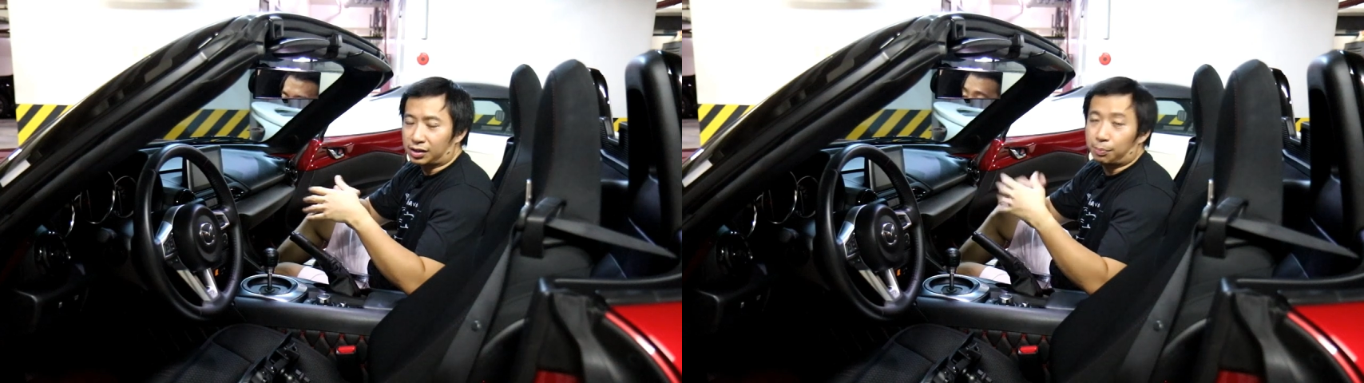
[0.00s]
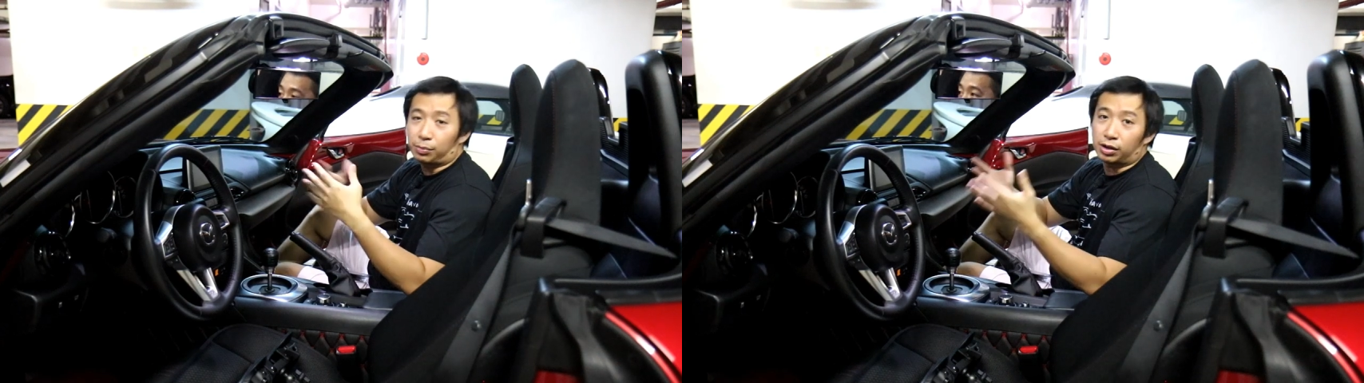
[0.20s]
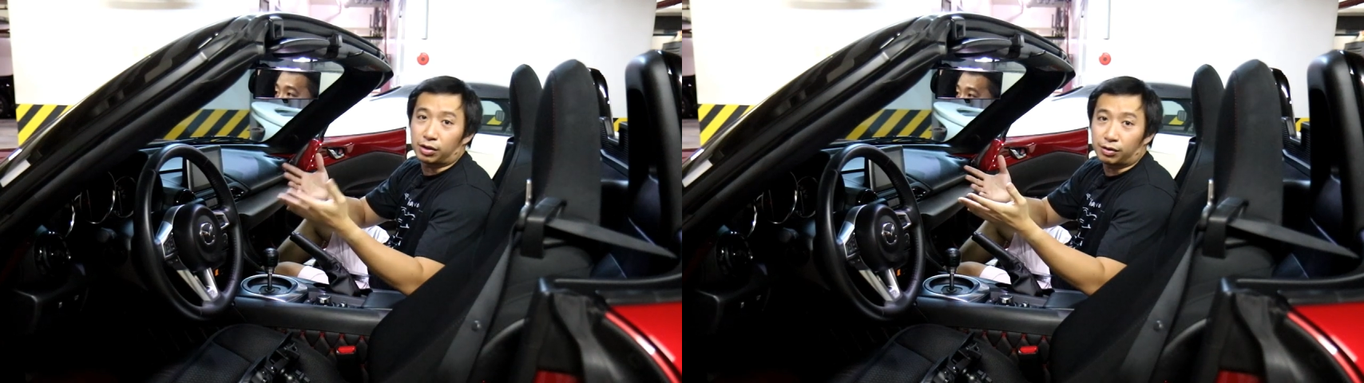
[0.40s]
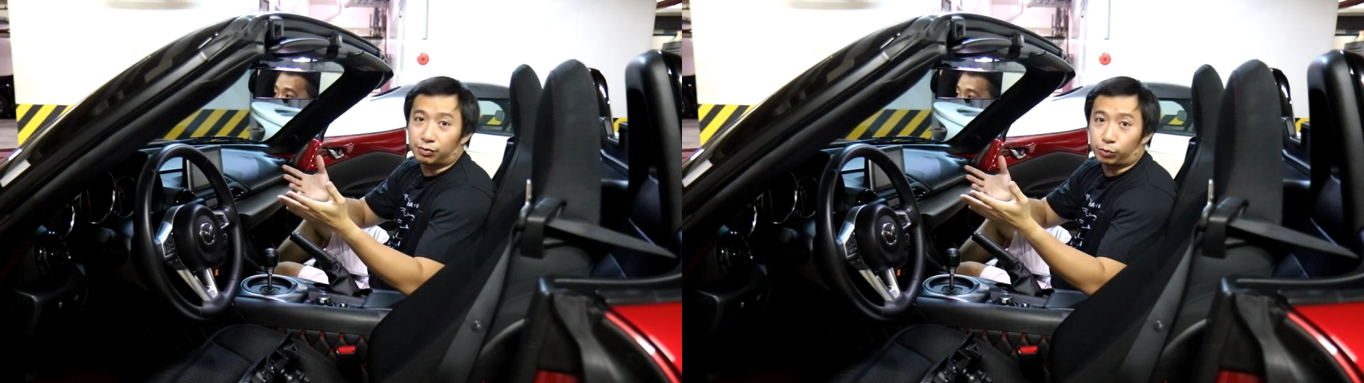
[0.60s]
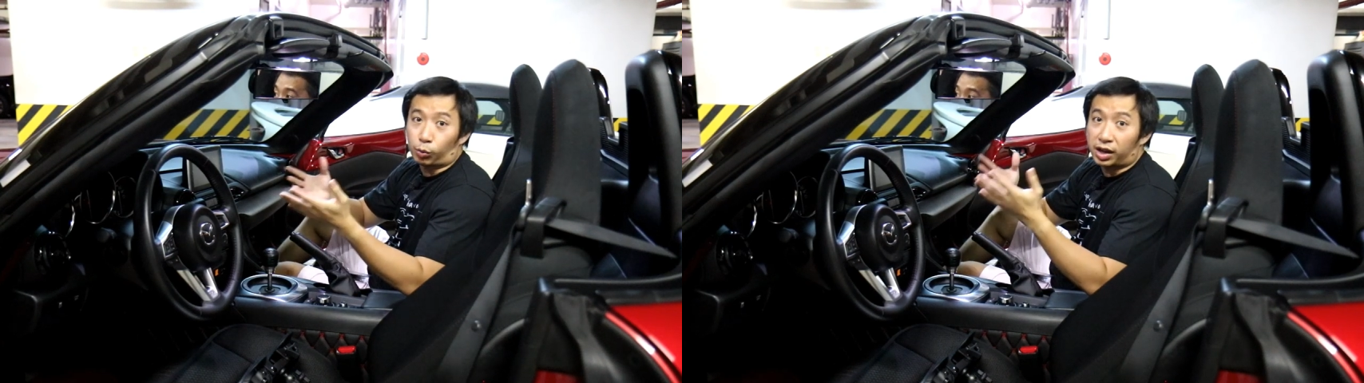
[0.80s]
couple
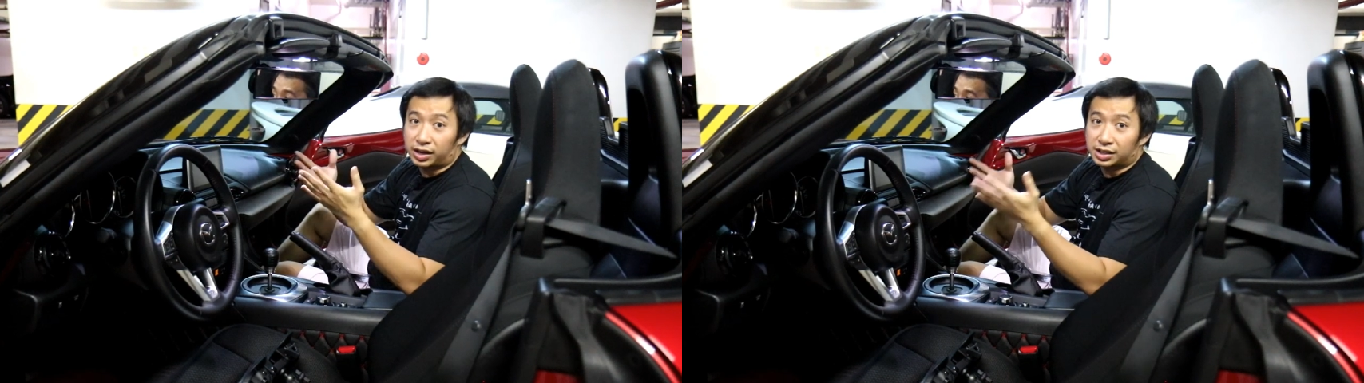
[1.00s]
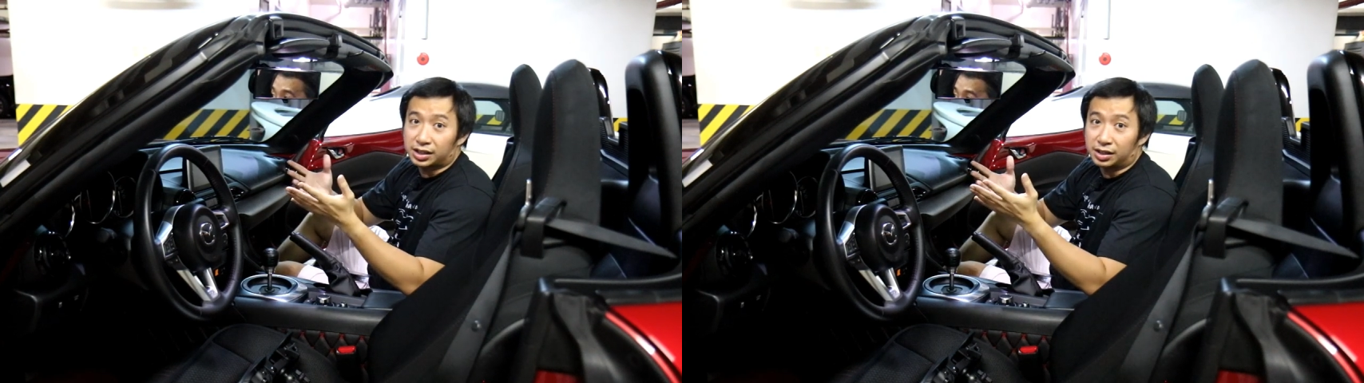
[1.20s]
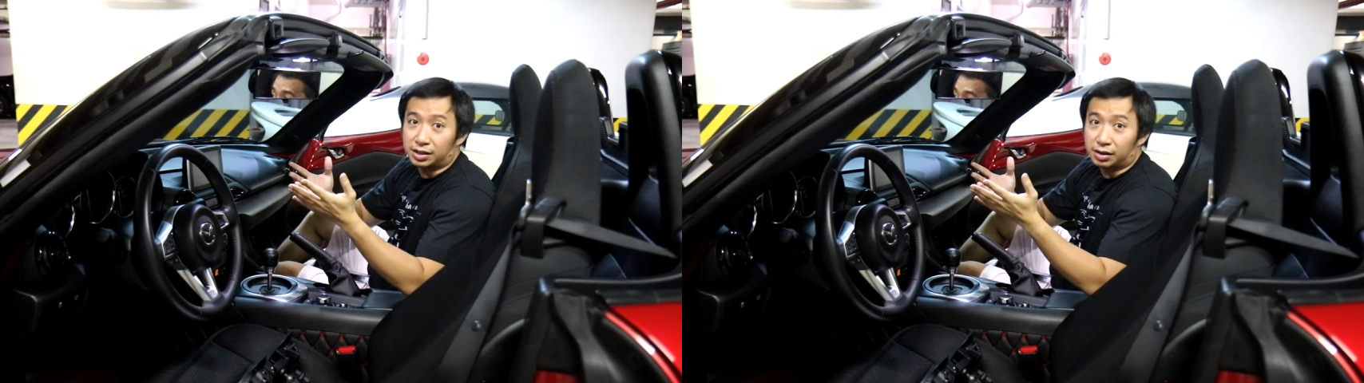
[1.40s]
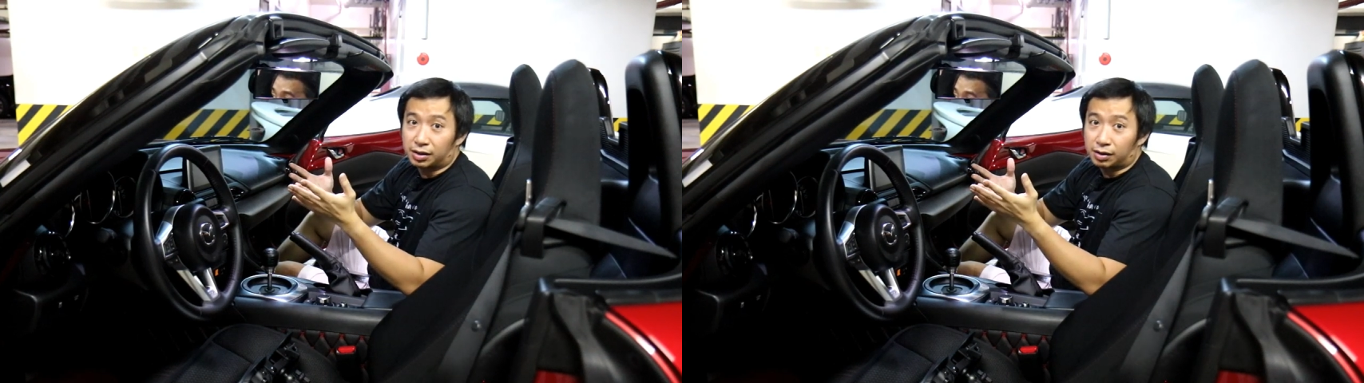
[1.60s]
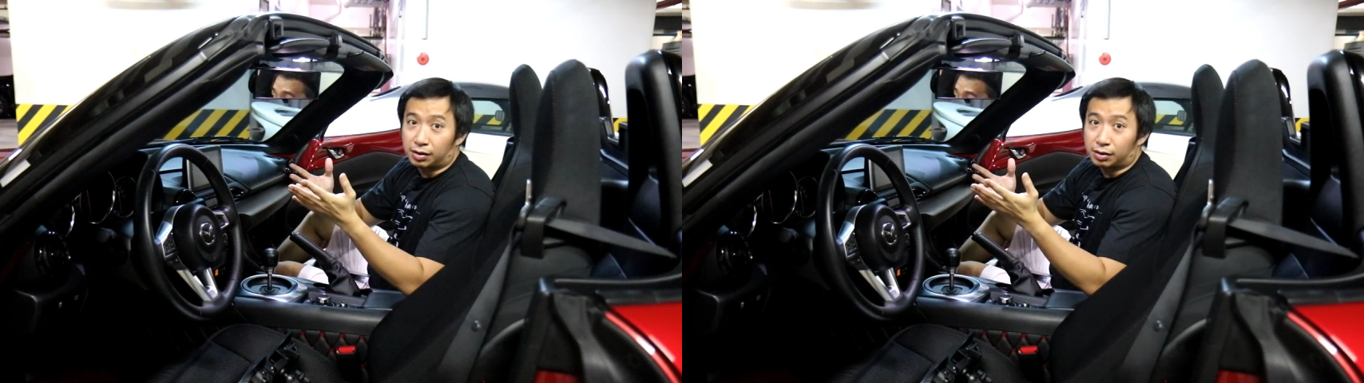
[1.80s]
of quality
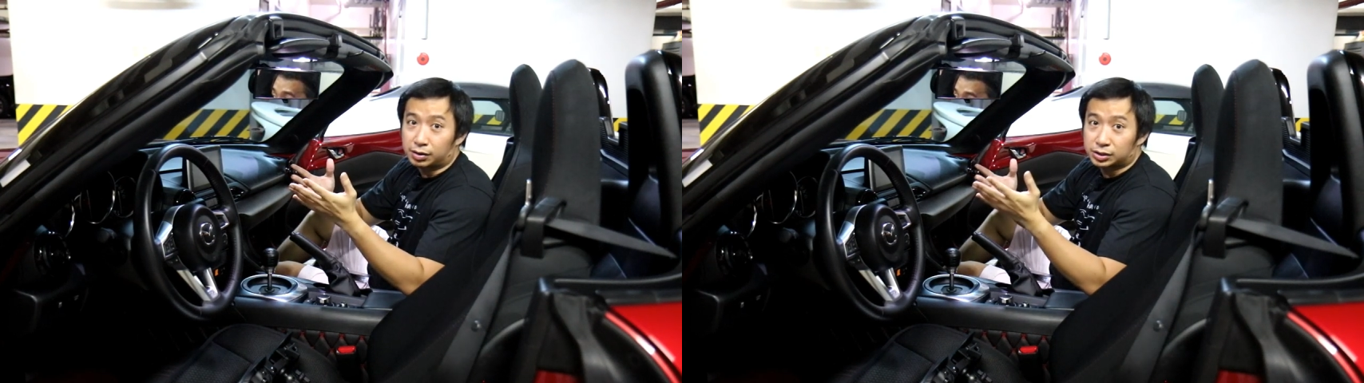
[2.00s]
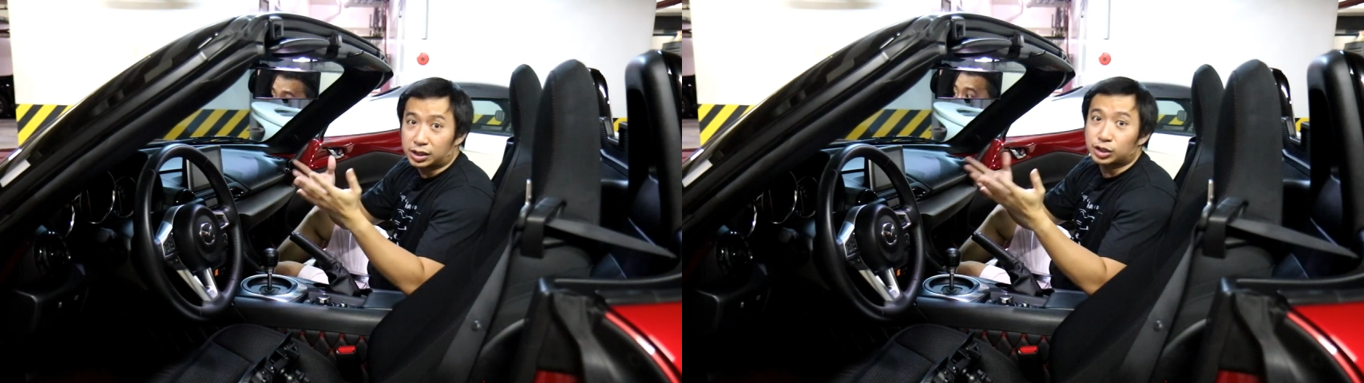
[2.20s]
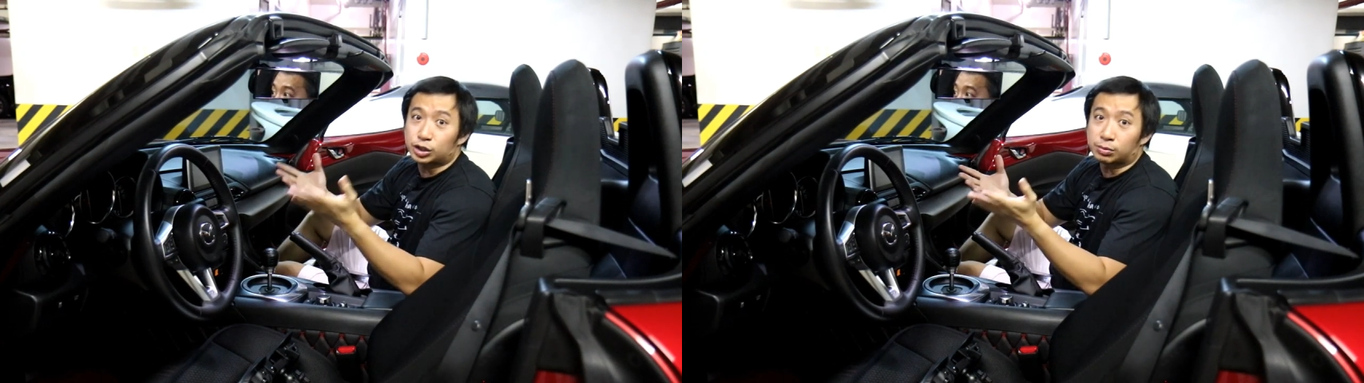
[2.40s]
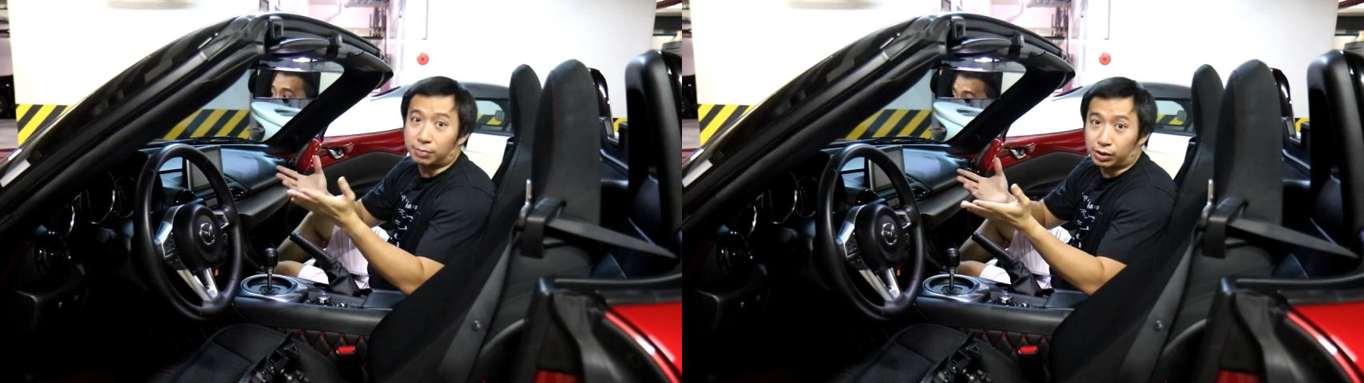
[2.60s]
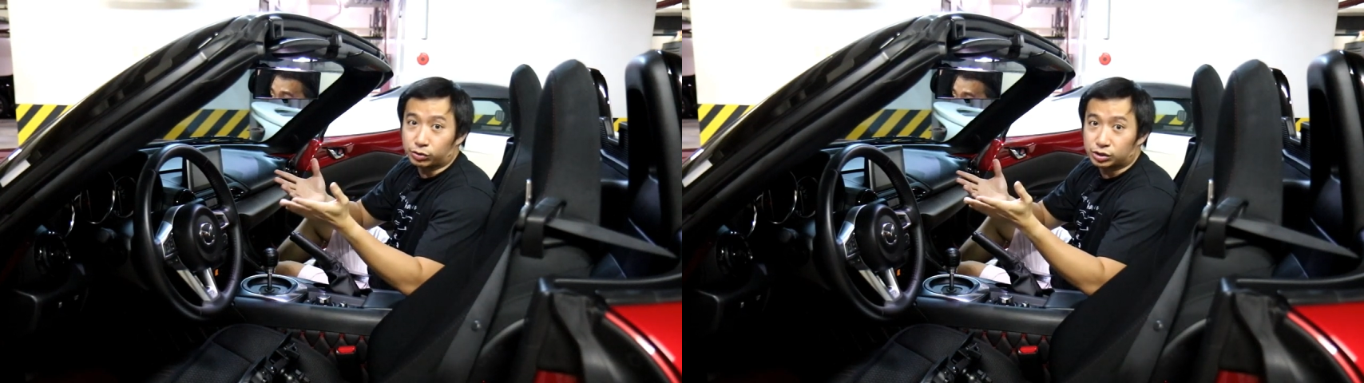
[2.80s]

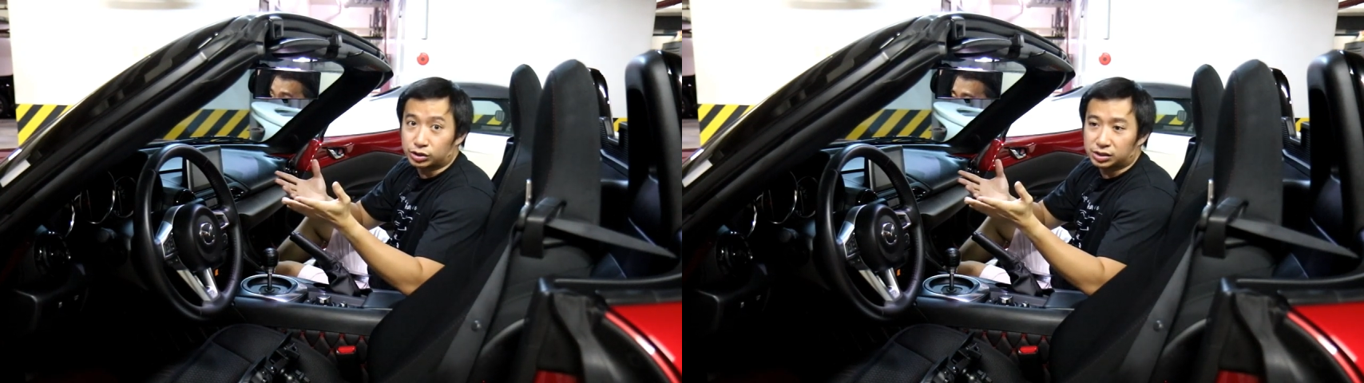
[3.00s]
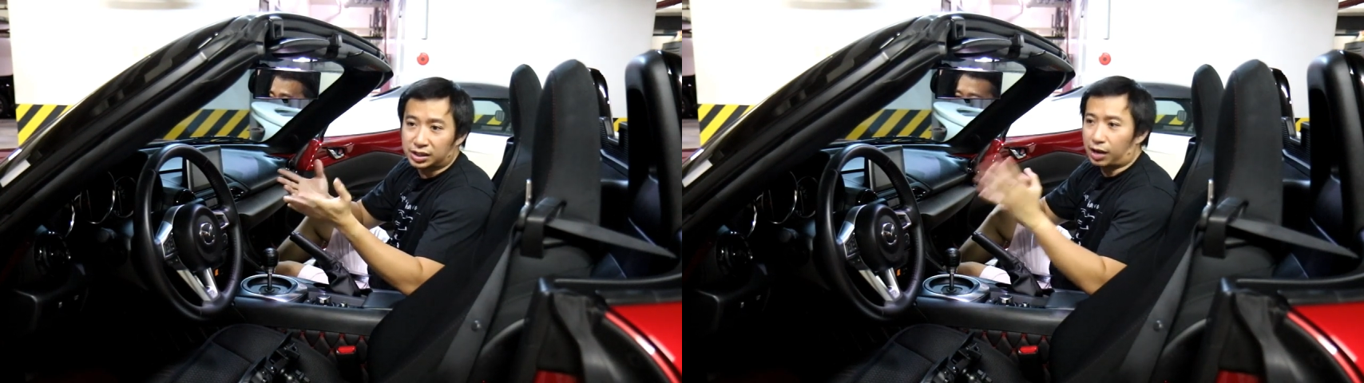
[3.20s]
suction mounts.